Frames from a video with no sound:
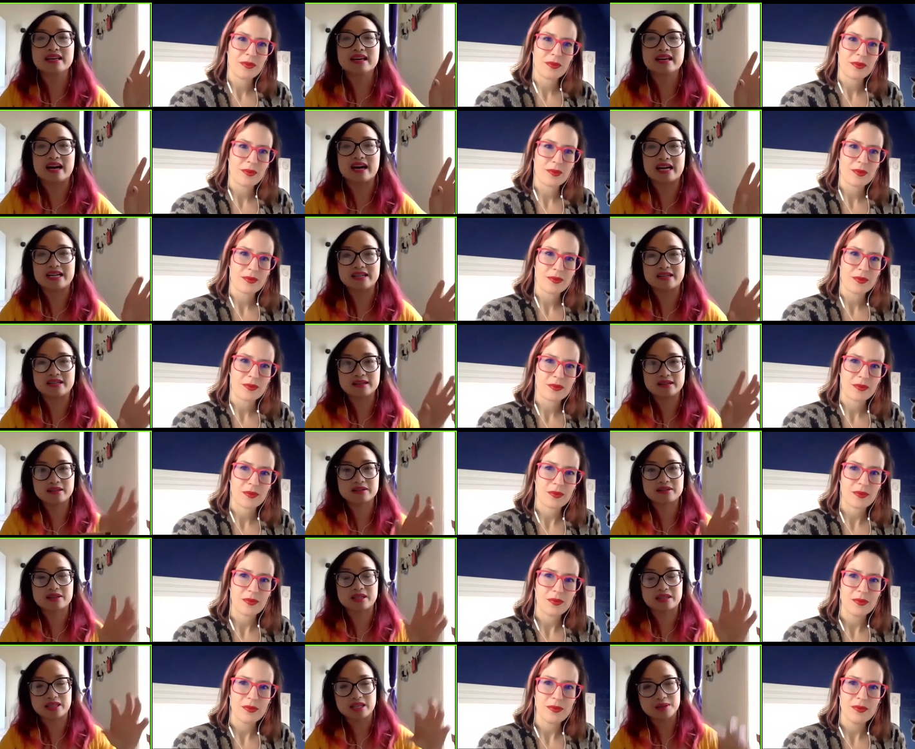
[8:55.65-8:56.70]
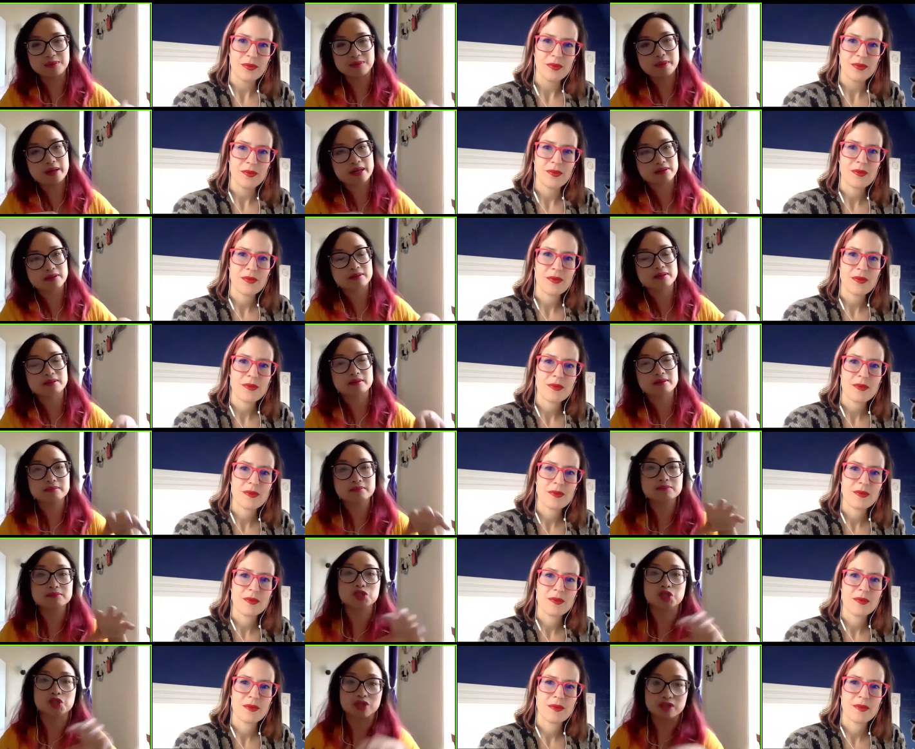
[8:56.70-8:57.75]
Speaker 1: I did the thing about
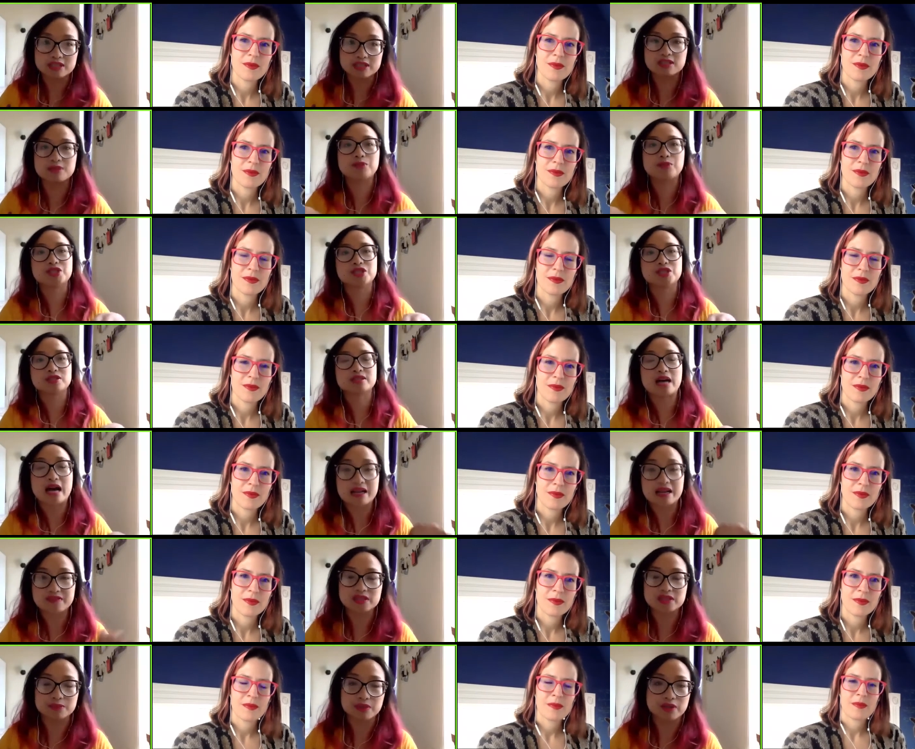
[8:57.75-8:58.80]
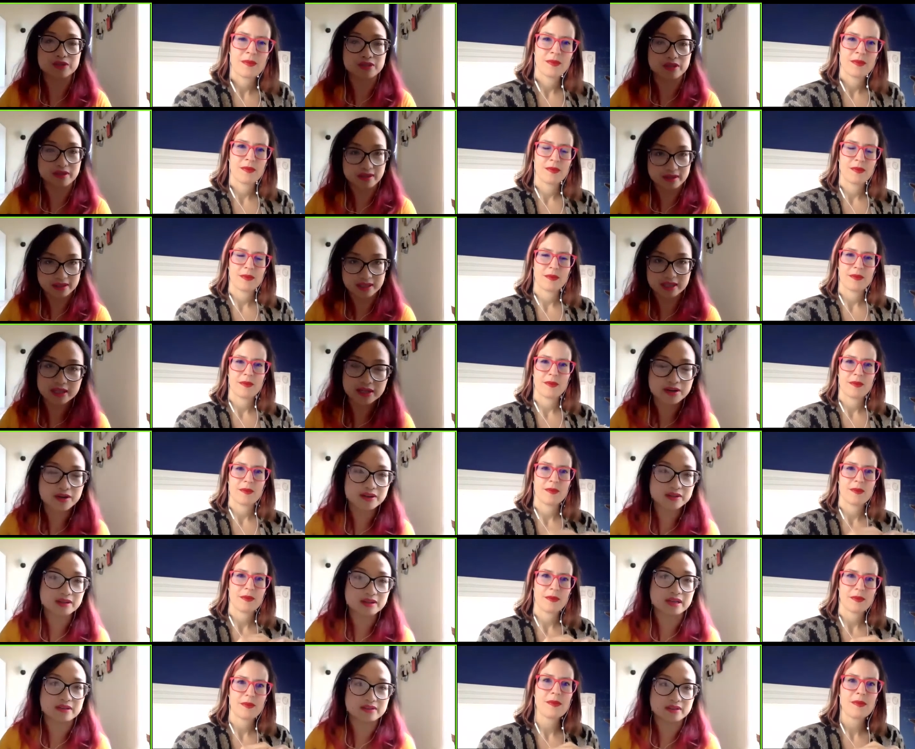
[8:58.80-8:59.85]
journalism, which is kind of similar to
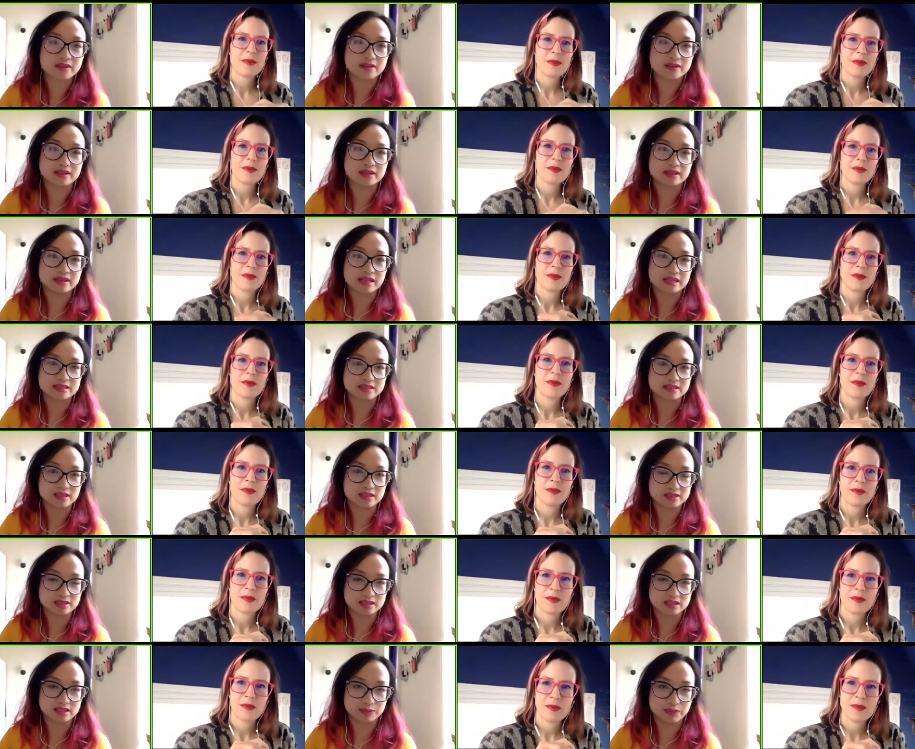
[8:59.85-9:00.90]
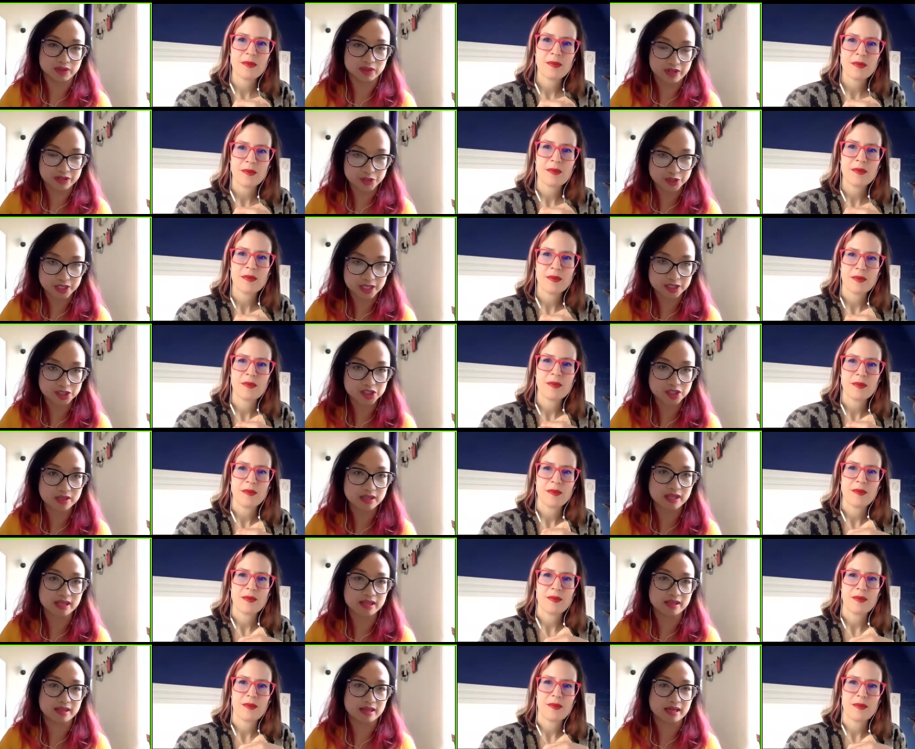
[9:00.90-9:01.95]
theater, that that's a, it's a similar
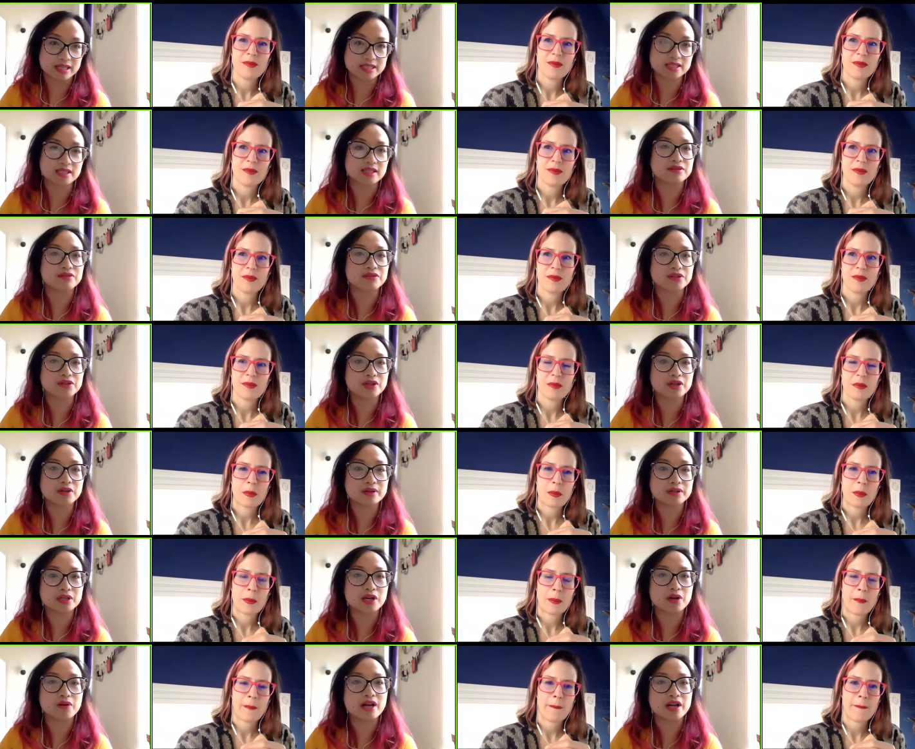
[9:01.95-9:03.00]
intersection, in that if you don't know